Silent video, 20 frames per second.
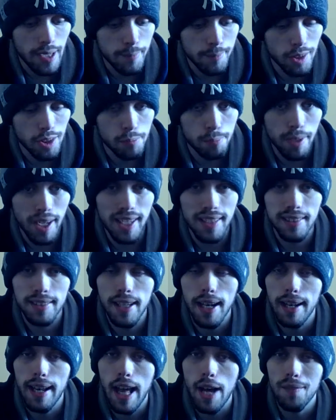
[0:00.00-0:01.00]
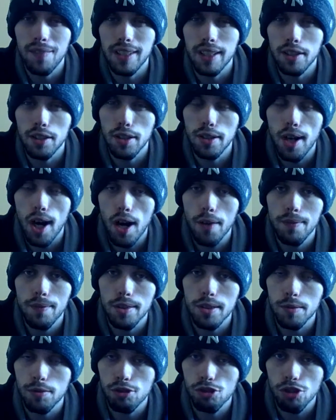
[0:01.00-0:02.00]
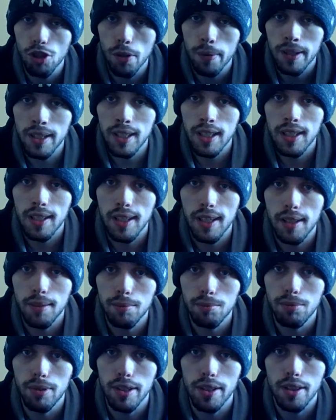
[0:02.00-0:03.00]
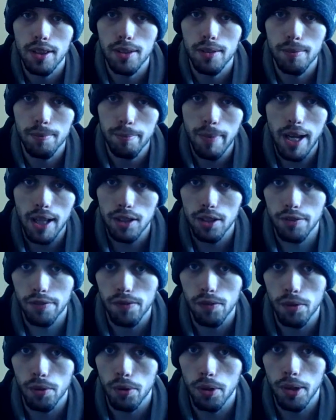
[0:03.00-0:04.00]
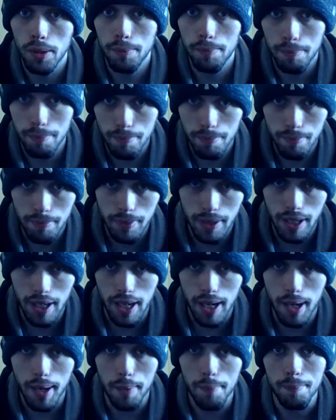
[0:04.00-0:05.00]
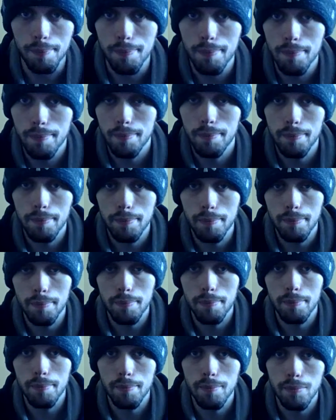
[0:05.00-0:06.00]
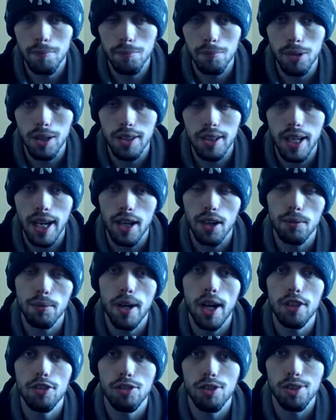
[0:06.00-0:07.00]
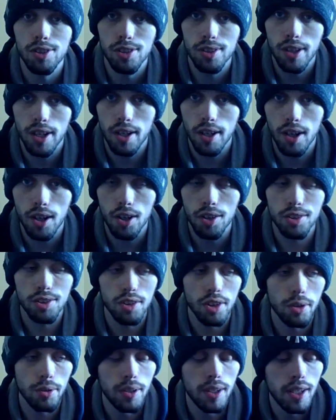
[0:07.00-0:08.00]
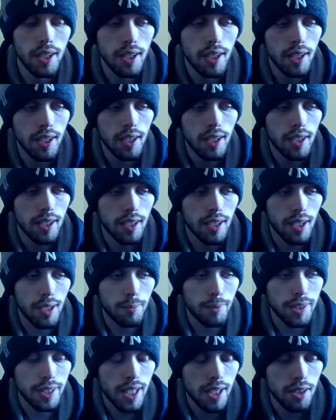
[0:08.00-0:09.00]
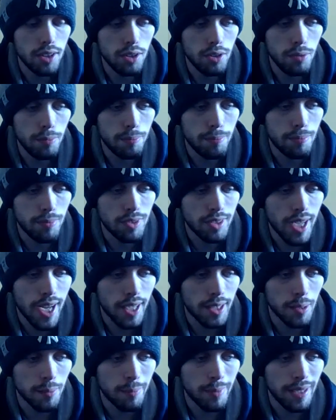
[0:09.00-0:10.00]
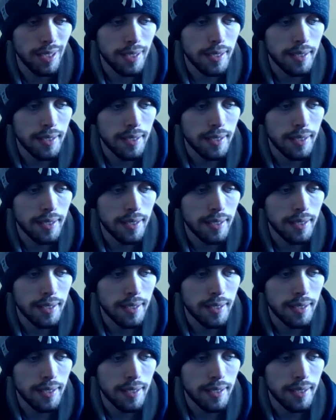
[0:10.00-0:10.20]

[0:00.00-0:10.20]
despite not having a good offensive showing with Matt LaFleur, uh, with Aaron Rodgers, also with that new tandem.